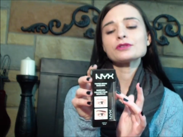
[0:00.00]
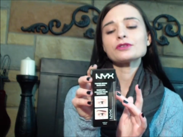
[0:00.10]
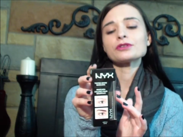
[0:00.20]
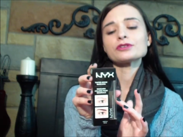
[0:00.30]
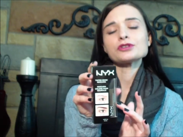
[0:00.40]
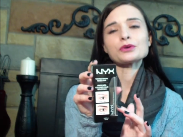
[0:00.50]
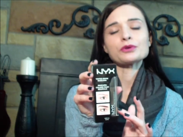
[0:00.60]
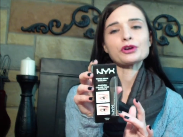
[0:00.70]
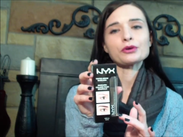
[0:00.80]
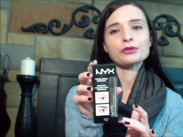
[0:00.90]
those of you that
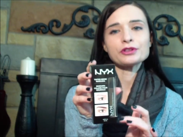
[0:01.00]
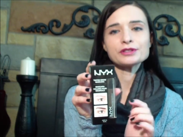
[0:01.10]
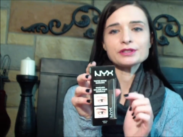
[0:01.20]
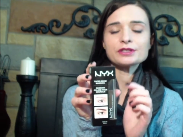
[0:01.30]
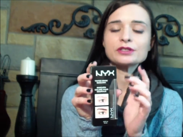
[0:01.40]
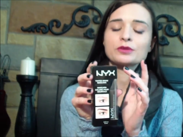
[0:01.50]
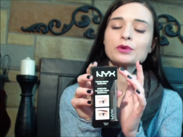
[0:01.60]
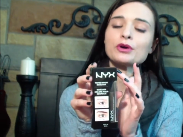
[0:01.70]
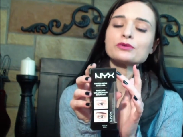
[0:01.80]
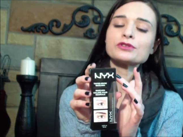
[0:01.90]
don't know, this is
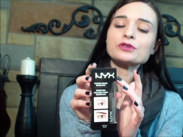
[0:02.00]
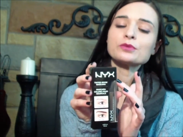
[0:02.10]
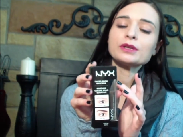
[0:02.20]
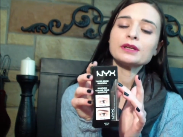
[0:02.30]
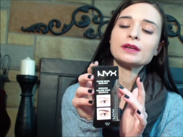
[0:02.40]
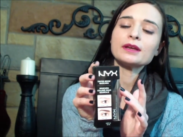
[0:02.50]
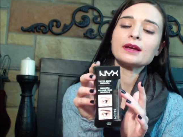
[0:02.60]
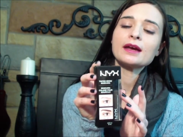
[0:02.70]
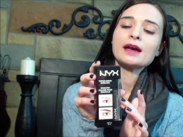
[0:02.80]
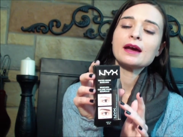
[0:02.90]
supposed to
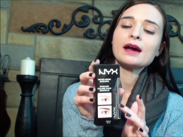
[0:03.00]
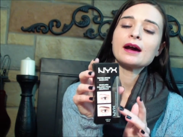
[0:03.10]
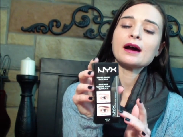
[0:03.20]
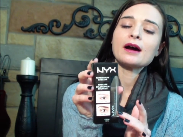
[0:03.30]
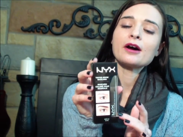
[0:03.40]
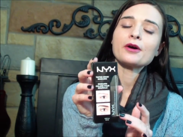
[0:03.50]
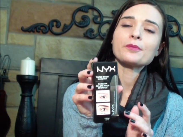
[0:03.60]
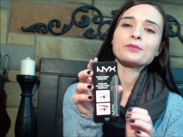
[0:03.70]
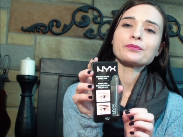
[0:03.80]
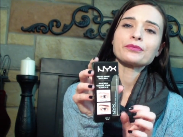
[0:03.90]
be
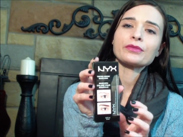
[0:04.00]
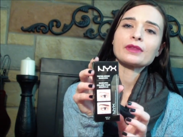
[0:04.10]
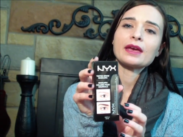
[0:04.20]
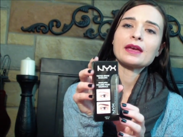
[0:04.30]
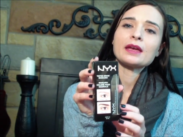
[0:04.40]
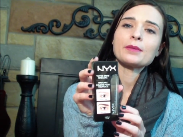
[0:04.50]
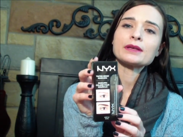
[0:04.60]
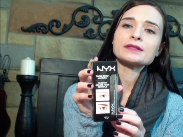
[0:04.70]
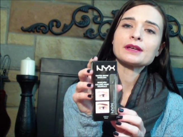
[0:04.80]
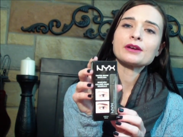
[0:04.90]
a
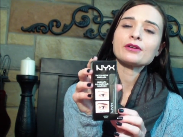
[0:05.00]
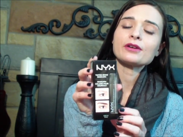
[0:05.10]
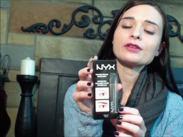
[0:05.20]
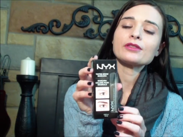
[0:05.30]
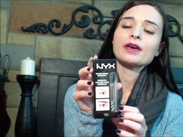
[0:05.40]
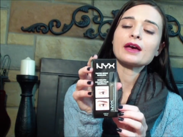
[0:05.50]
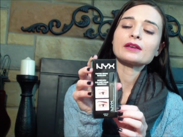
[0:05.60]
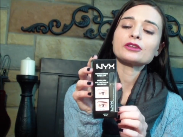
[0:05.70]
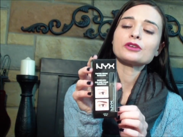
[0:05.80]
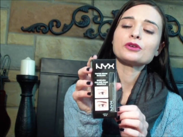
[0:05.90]
mascara
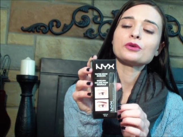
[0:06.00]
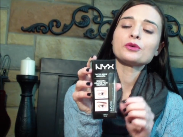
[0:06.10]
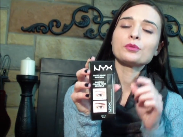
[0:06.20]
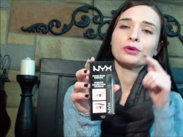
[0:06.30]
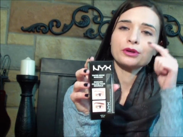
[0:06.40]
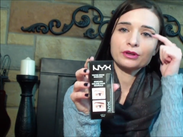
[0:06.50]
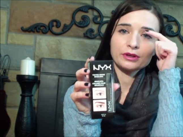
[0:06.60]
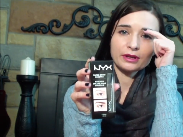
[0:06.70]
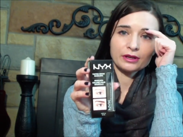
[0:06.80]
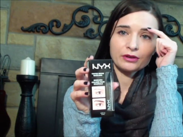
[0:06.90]
that you put
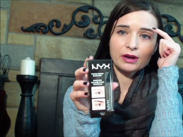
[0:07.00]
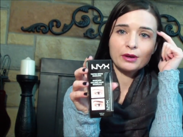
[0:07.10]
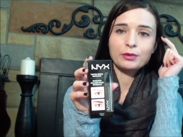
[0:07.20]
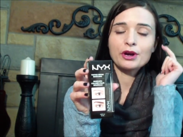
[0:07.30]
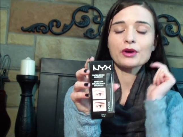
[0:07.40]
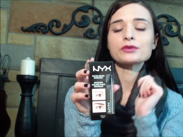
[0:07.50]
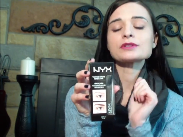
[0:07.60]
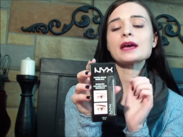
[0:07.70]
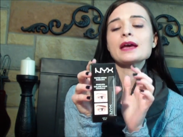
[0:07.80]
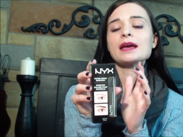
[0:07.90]
in your
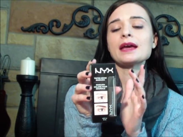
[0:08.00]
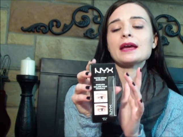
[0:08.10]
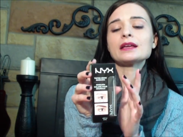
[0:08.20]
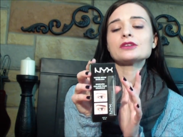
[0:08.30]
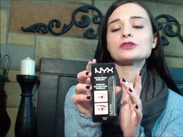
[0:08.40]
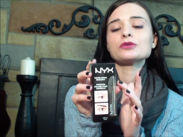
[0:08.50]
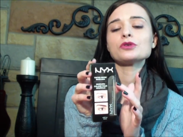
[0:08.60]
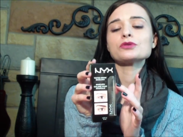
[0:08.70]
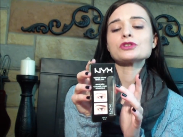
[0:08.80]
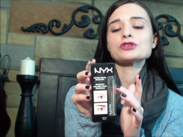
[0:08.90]
eyebrows and
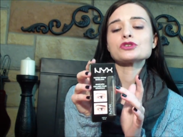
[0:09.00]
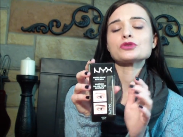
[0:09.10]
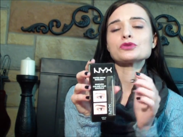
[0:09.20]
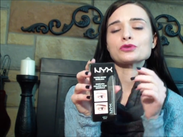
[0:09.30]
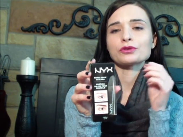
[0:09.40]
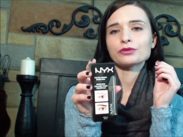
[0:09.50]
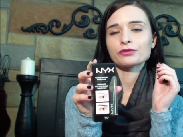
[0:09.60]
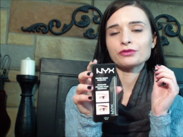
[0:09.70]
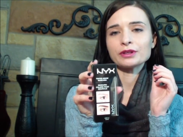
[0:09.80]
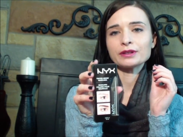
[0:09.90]
you use it to sort of
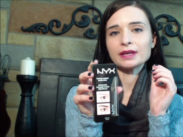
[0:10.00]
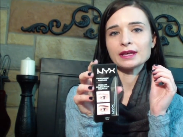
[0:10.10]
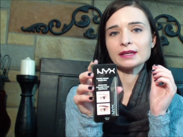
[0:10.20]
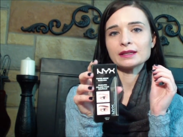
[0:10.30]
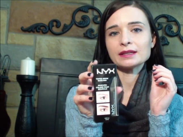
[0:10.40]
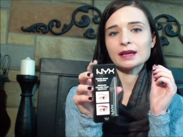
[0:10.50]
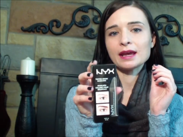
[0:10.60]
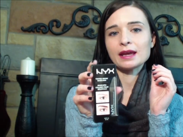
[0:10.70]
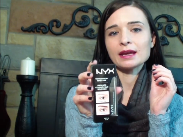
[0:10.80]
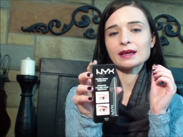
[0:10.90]
fill in
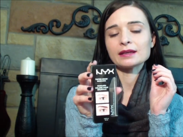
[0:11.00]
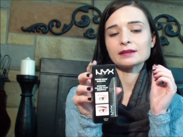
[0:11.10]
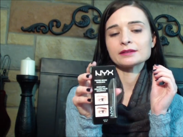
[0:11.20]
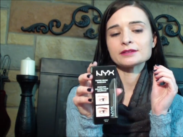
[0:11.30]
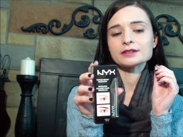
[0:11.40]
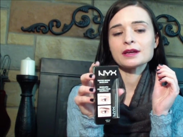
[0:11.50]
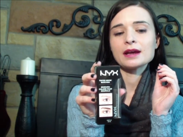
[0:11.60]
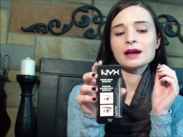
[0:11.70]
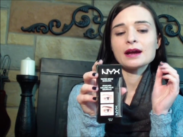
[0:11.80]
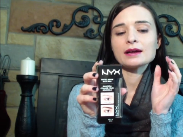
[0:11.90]
and
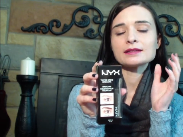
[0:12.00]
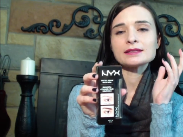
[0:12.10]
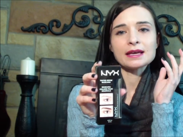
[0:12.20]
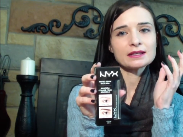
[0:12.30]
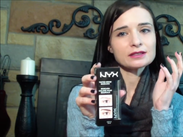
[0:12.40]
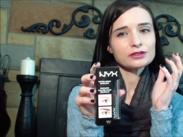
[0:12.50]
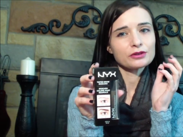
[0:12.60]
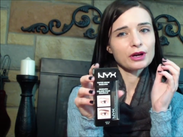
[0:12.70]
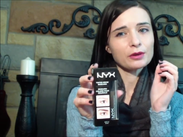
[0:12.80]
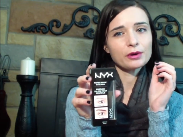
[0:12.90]
set
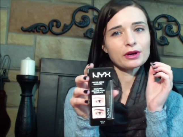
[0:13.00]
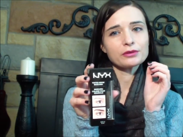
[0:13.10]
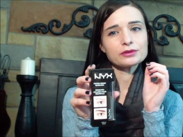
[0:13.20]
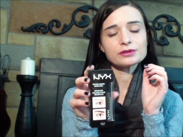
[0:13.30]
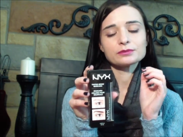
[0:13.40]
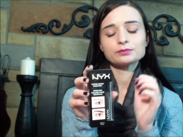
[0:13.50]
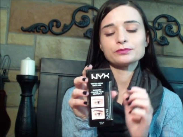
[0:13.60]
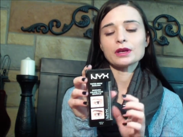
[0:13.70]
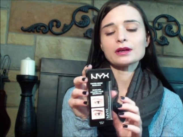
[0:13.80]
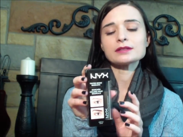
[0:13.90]
your eyebrows,
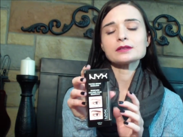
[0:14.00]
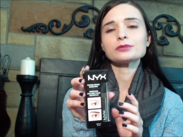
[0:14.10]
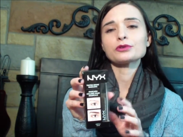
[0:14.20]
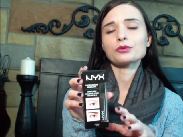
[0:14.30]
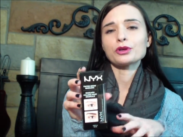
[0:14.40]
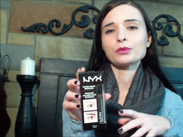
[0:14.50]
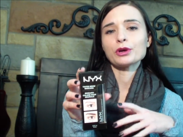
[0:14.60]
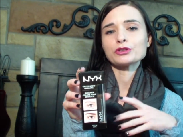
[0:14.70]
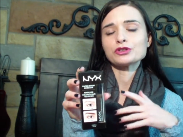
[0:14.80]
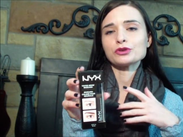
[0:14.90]
similar to what you
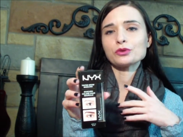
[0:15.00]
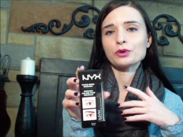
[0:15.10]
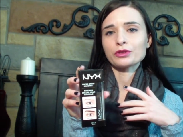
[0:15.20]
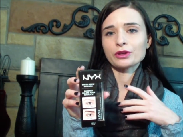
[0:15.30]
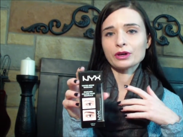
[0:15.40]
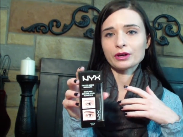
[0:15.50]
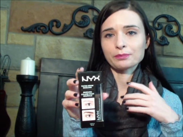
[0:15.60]
might do with